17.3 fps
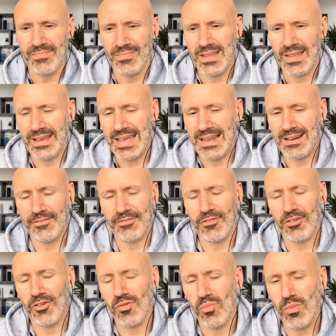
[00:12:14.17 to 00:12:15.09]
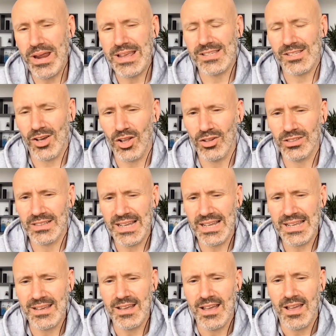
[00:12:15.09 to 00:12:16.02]
again, for a week's
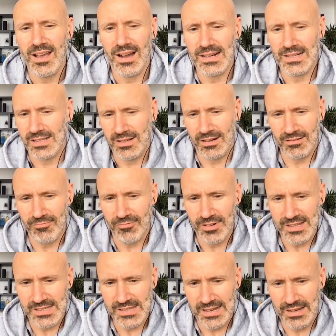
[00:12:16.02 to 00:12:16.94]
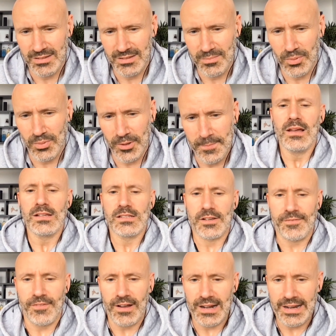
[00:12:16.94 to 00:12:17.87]
holiday, I just don't really see the point. So
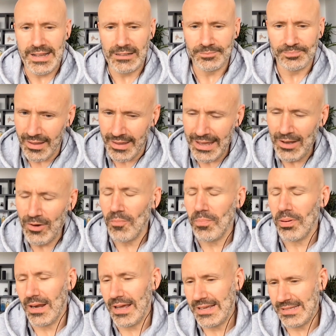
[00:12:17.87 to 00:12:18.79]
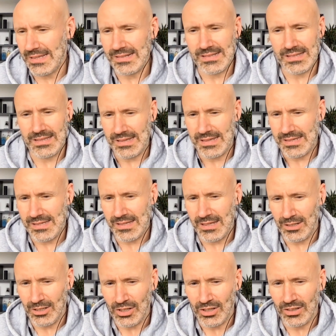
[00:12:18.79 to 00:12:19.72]
finally, guilt plays into this
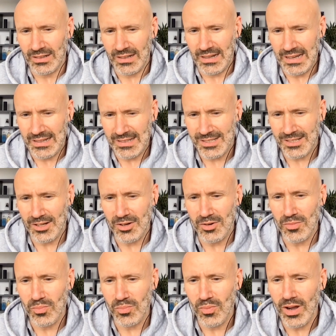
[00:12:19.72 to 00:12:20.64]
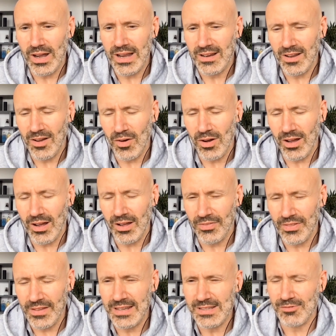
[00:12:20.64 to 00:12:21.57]
a lot. So what I
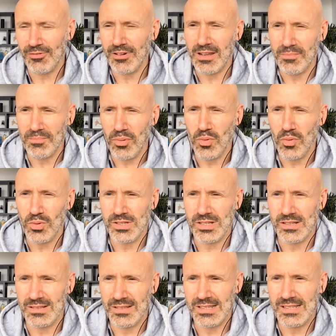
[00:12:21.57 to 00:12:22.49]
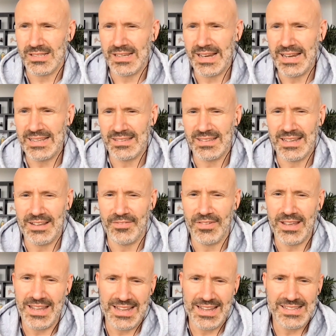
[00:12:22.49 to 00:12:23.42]
think it's really important to state that if
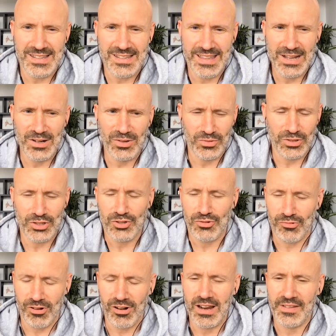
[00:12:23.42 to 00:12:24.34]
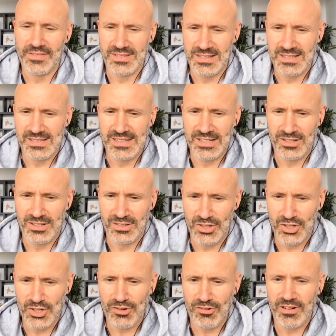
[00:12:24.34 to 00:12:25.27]
it is guilt that drives a decision
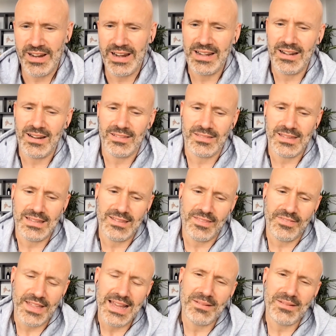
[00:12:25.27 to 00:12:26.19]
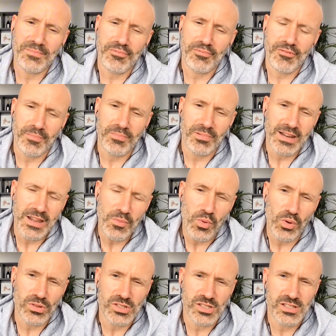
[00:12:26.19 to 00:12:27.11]
to train, then that probably
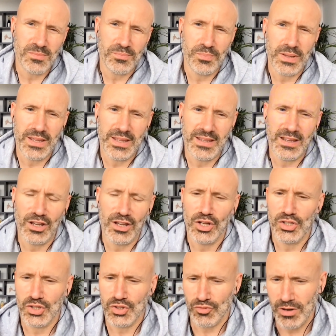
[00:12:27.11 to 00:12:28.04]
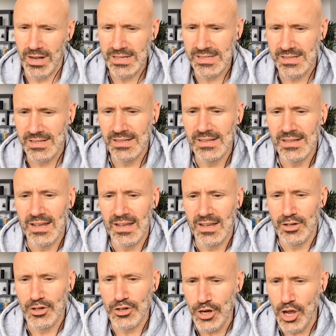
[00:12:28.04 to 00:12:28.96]
wants to be addressed.
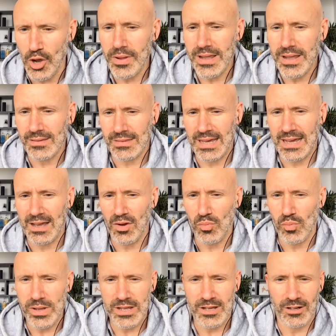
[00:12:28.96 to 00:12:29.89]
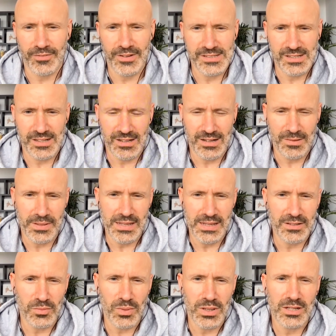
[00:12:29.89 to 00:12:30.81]
Knowing that a week off isn't going to be the
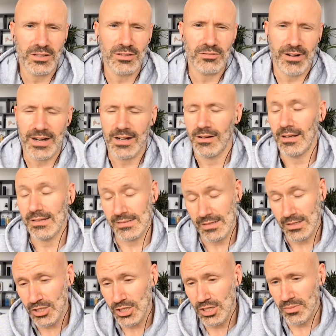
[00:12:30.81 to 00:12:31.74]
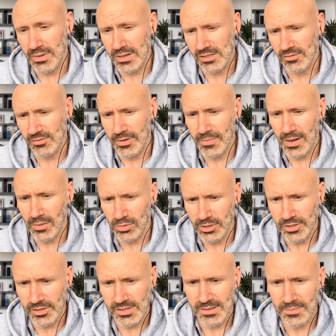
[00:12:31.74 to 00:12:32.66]
end of the world, recognizing that 2 weeks off, you might
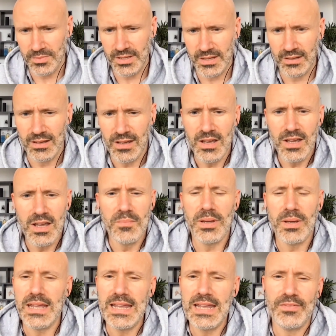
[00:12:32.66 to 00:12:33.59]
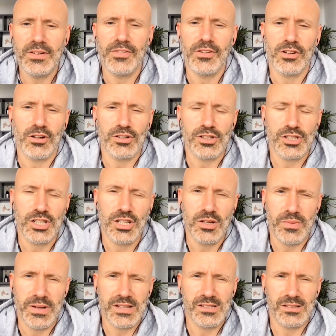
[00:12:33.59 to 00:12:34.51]
want to do something. But even if you've got
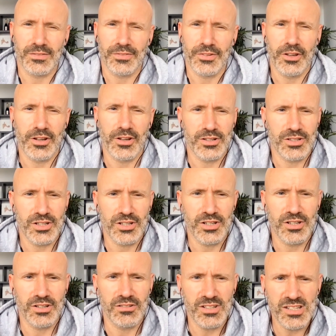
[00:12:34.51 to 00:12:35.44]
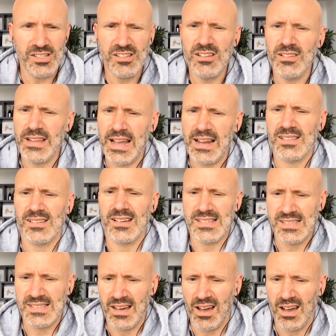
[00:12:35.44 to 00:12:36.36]
2 weeks off, you could just do the
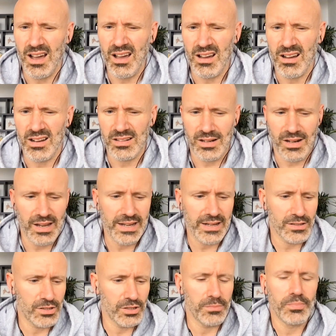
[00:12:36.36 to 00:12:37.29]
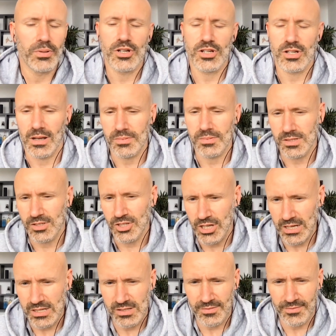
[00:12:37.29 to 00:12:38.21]
exercises that are hard, like do push-ups,
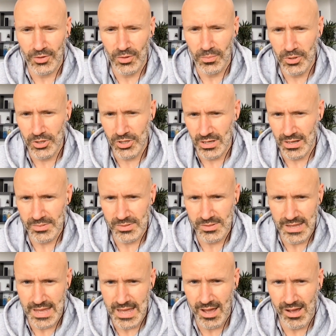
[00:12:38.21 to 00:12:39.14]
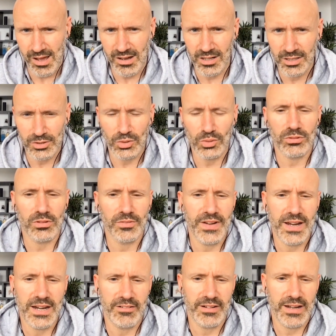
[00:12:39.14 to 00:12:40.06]
chest to floor push-ups. They're hard, or a
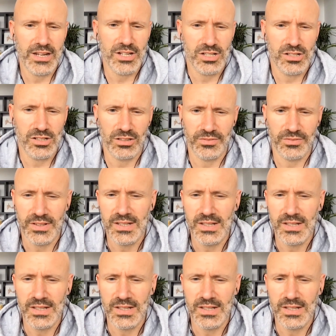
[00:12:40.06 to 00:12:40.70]
variation of